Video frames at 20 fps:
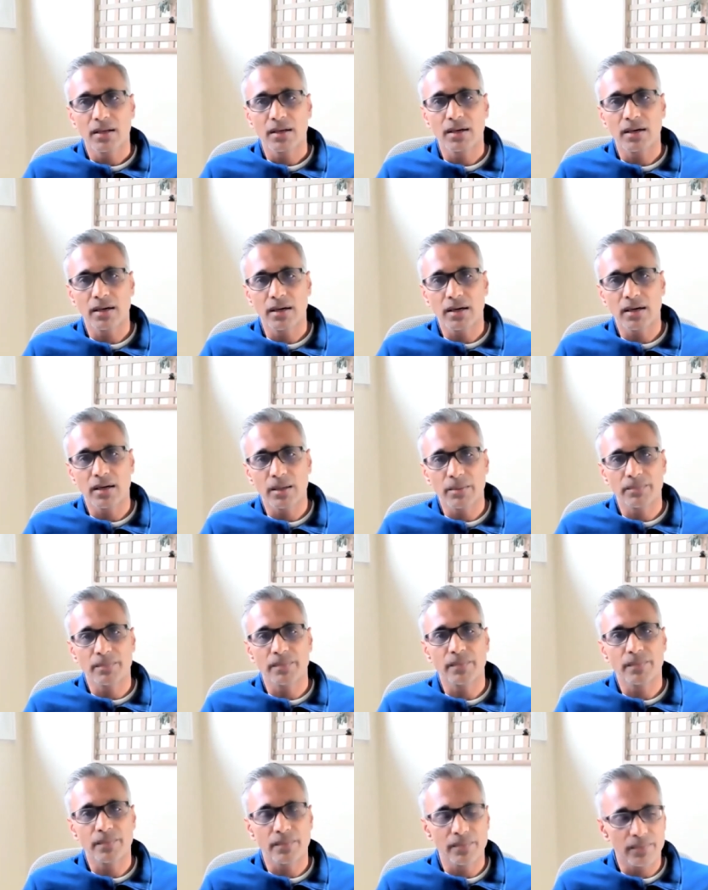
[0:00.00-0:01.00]

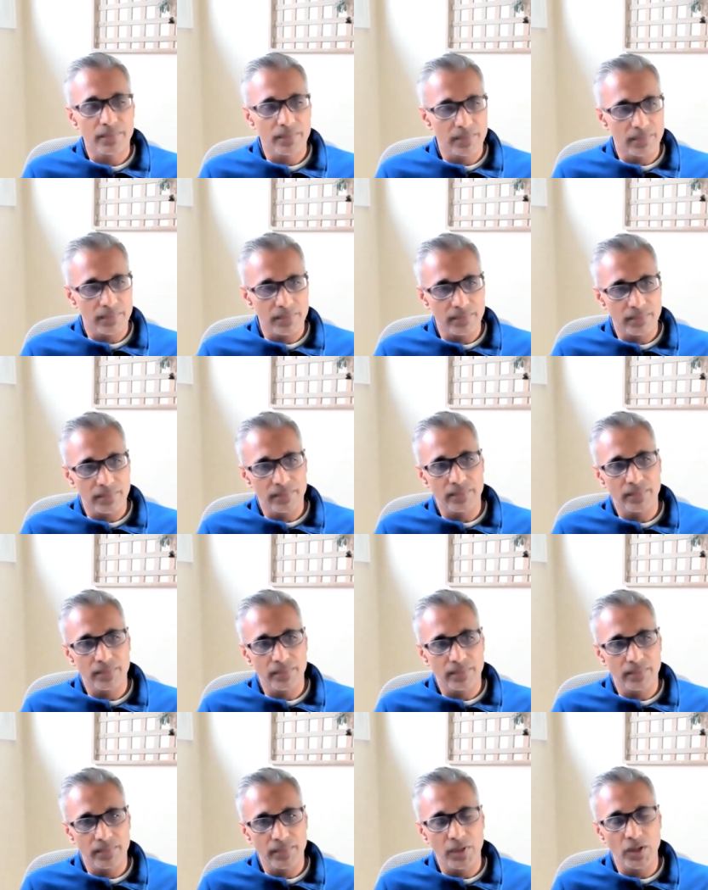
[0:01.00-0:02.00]
You
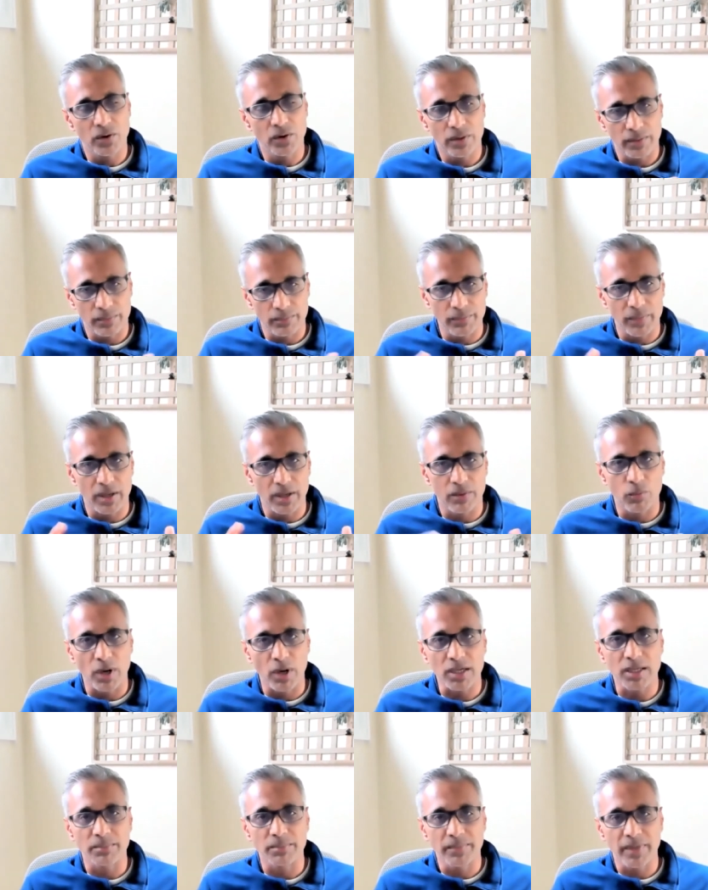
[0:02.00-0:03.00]
know,
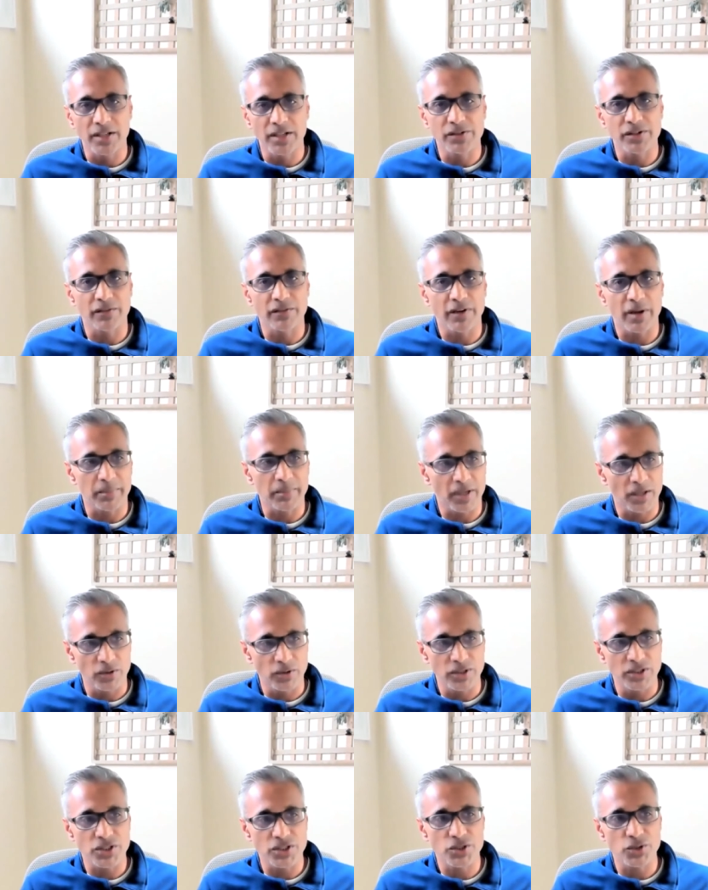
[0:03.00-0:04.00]
welcome, Adrian family. I know
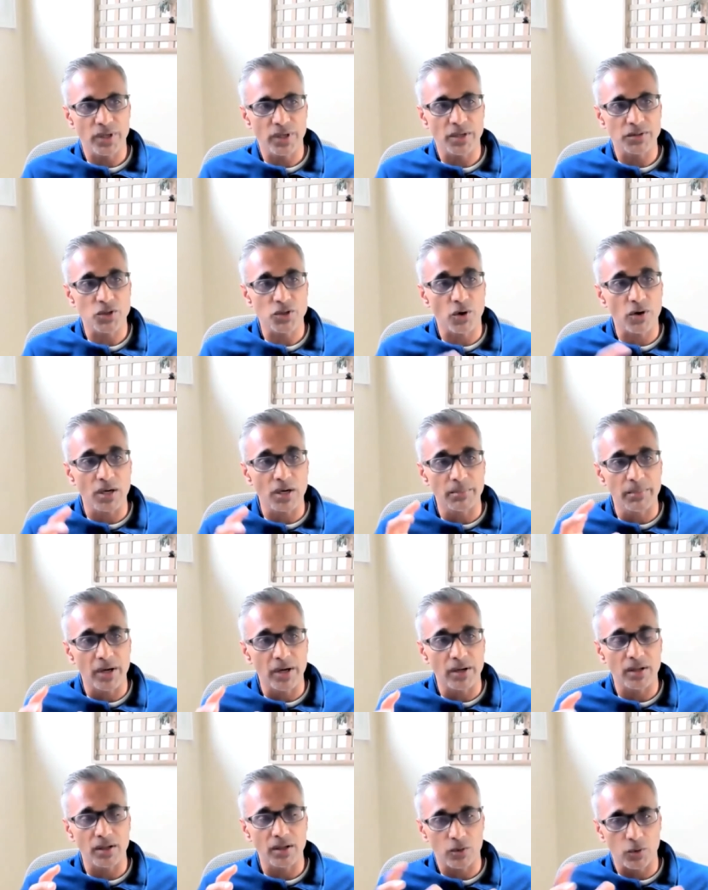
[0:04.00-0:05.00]
you just joined us. Talking
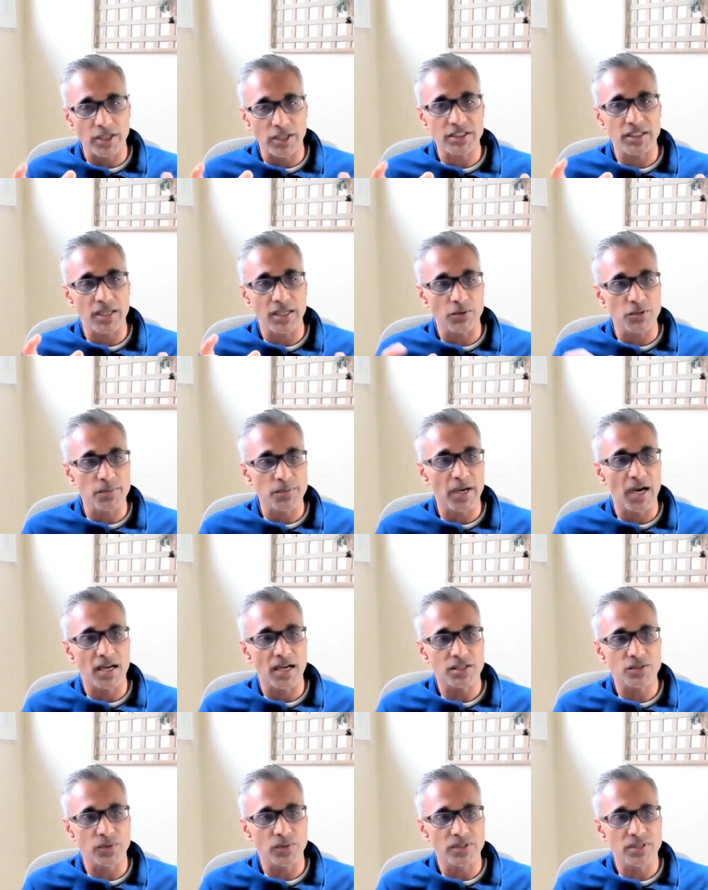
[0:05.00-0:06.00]
about the question that was being
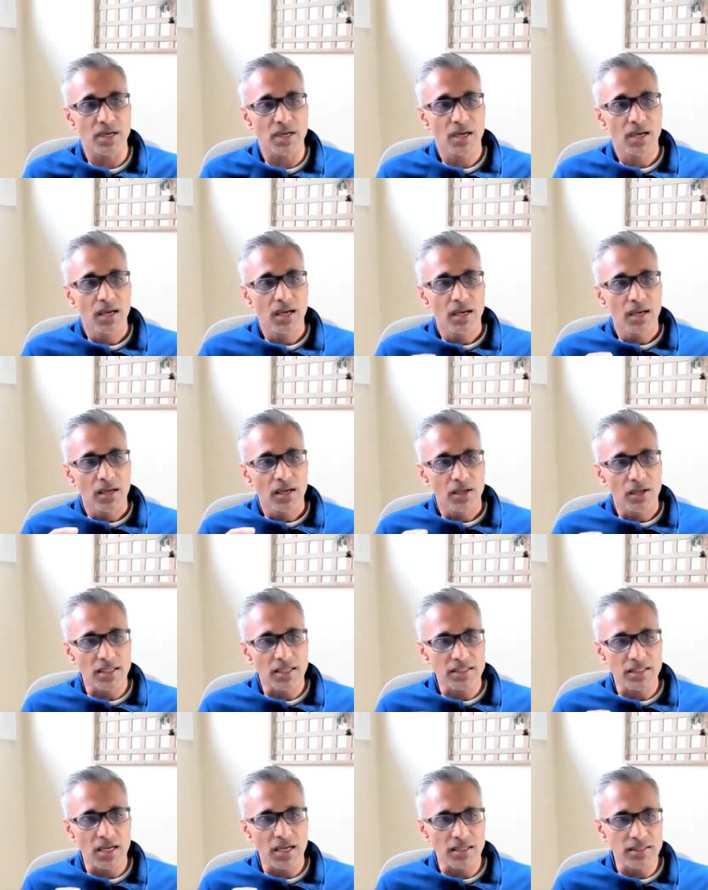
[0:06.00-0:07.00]
asked was, as
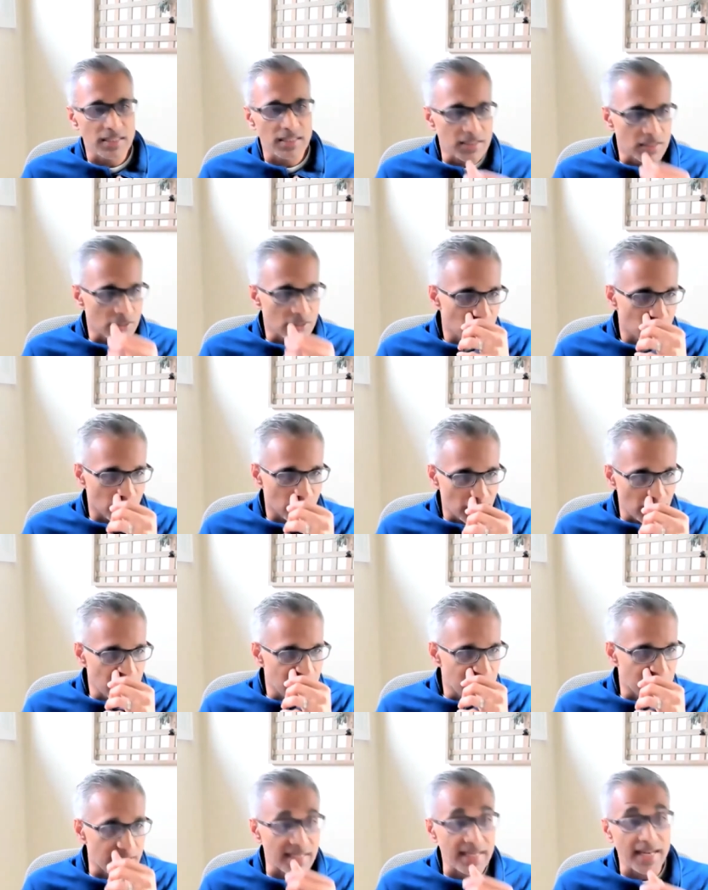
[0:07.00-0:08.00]
a young
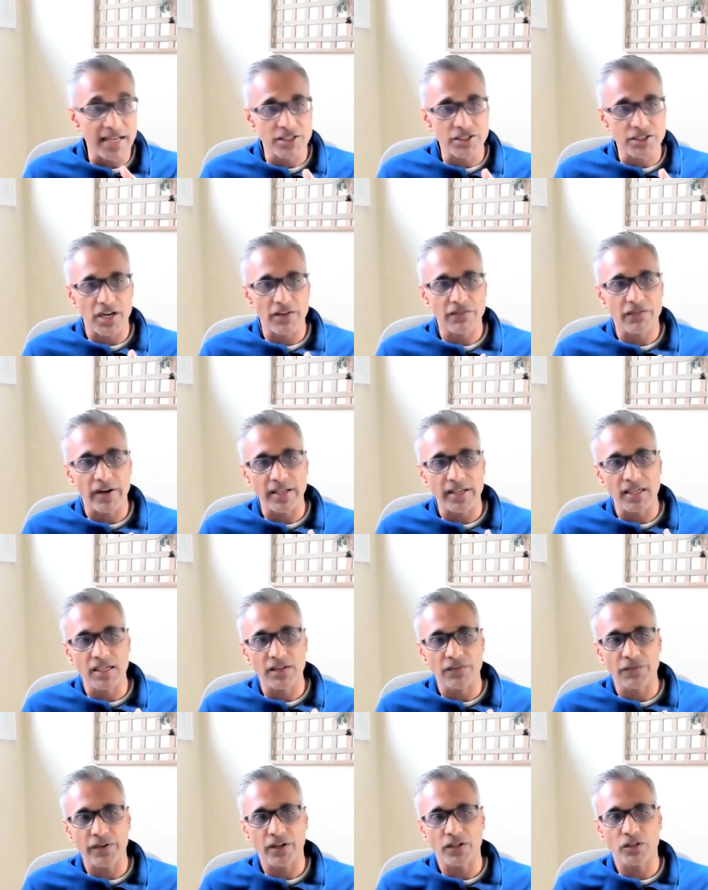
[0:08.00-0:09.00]
teenager, I find it
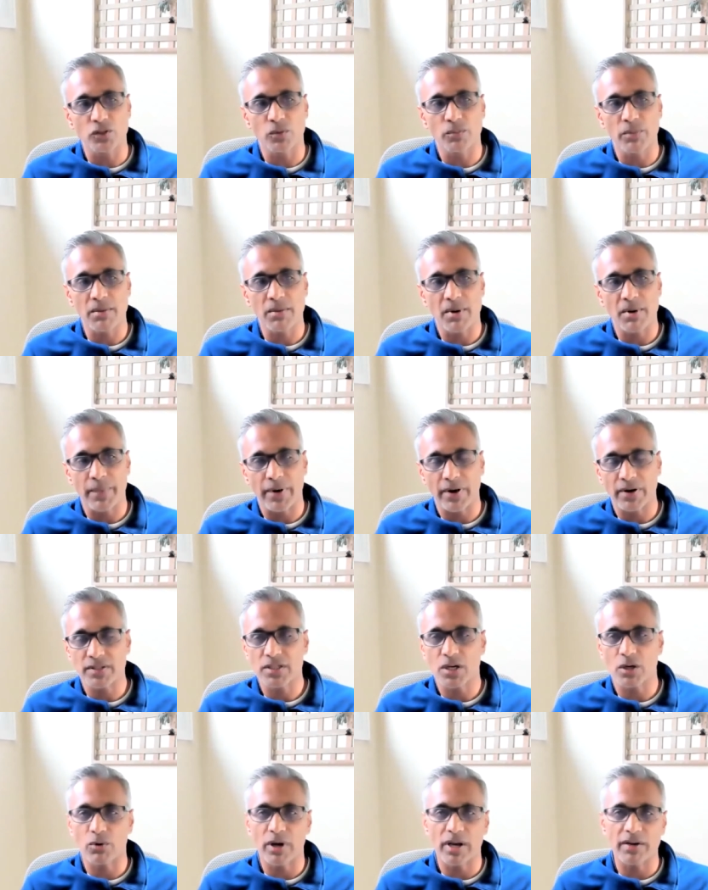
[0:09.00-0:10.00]
difficult to obey my parents.
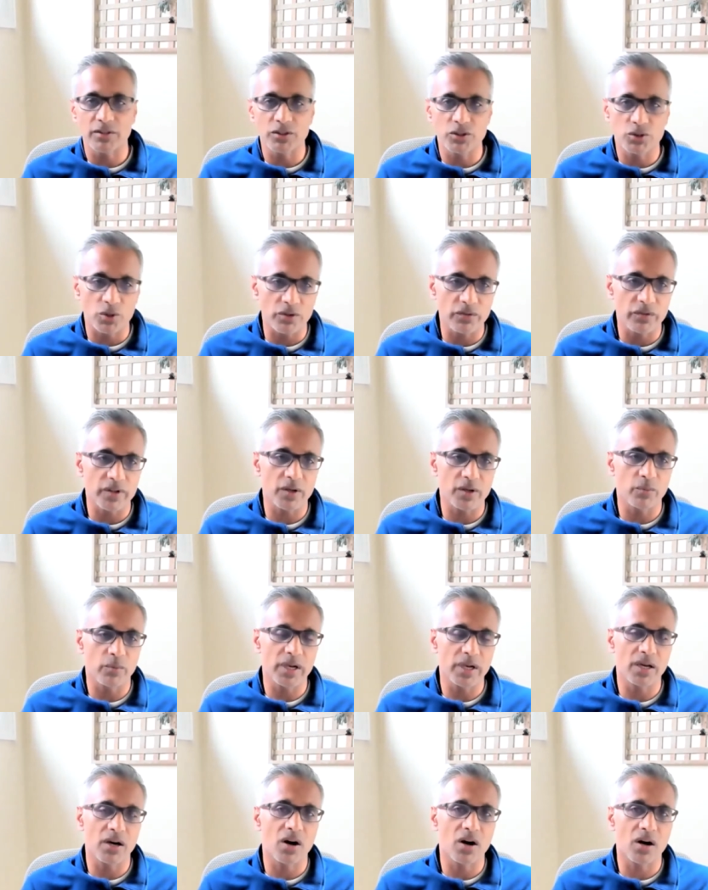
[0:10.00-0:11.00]
How do I have a joyful and
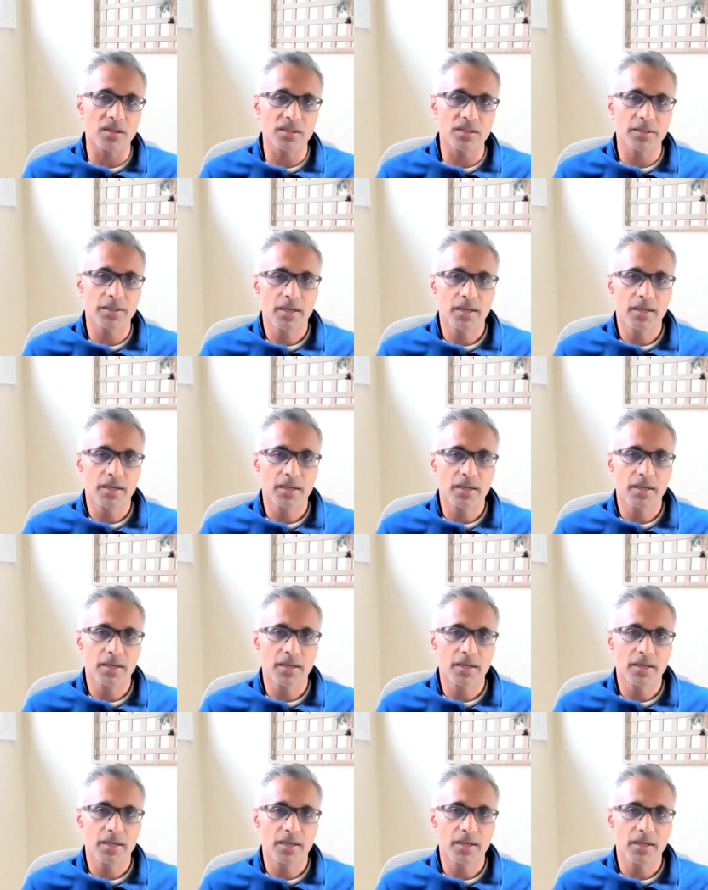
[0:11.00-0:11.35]
willing heart?